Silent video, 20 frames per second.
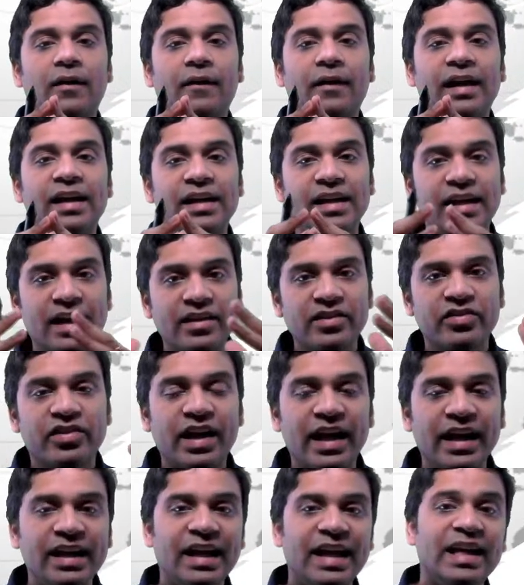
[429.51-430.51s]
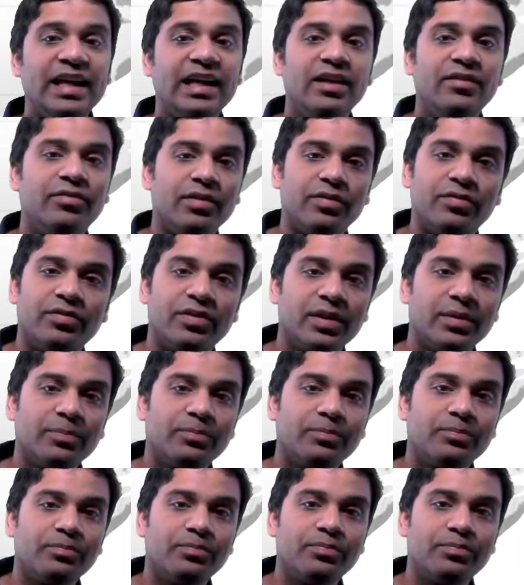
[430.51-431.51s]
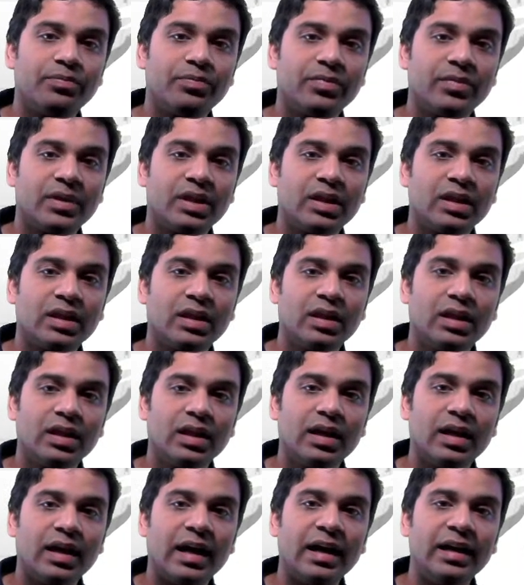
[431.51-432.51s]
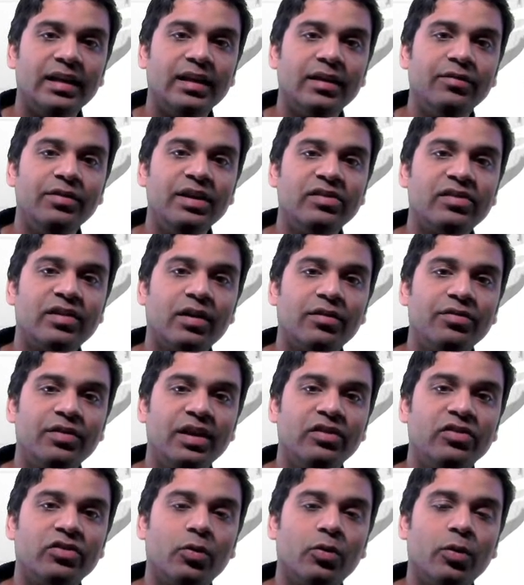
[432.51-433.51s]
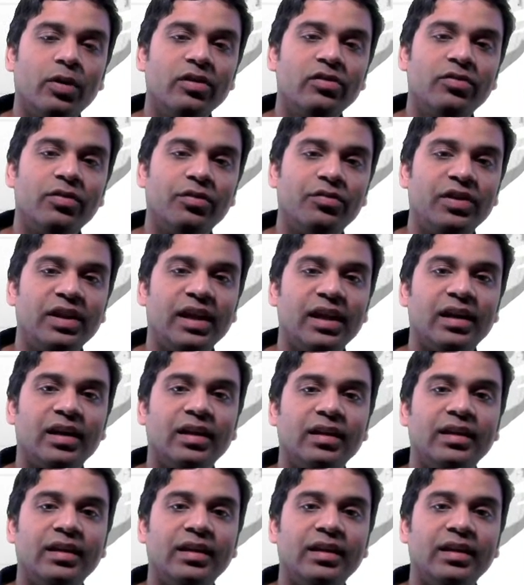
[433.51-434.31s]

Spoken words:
India has ranked 85th. And the visa-free score is 58.